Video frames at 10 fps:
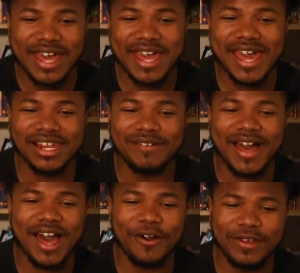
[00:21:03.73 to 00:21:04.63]
And I love
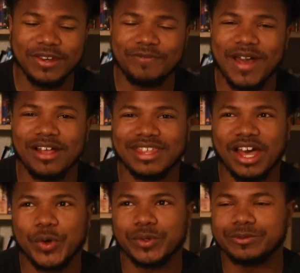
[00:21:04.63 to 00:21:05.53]
how he found
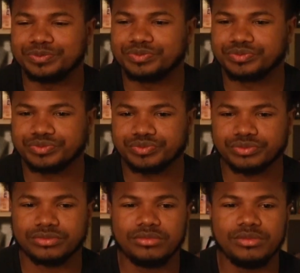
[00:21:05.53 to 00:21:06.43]
out
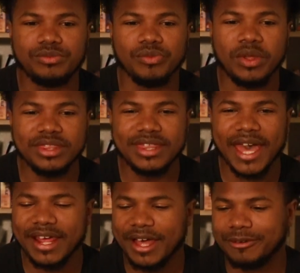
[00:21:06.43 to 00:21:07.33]
that